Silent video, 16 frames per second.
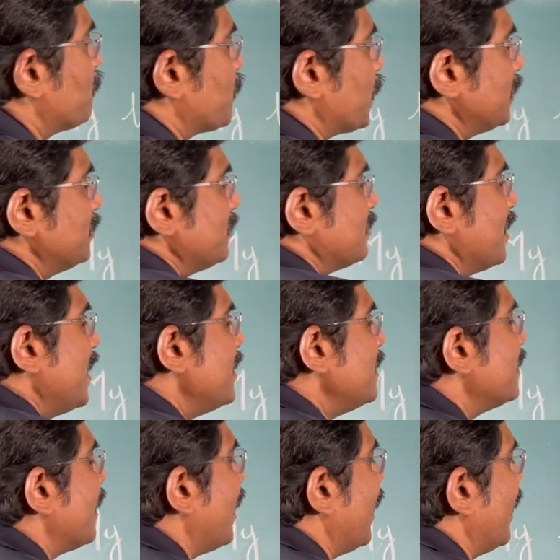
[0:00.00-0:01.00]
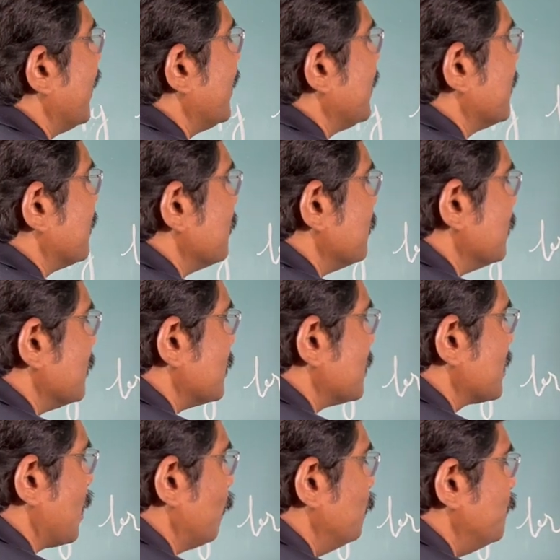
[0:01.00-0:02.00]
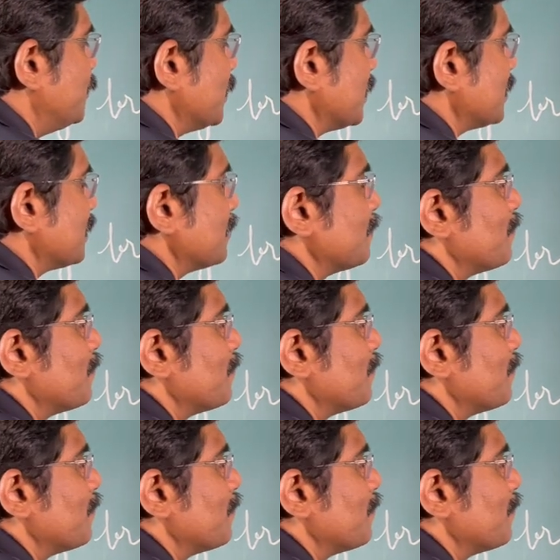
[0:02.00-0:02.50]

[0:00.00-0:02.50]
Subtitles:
brother and I, subject,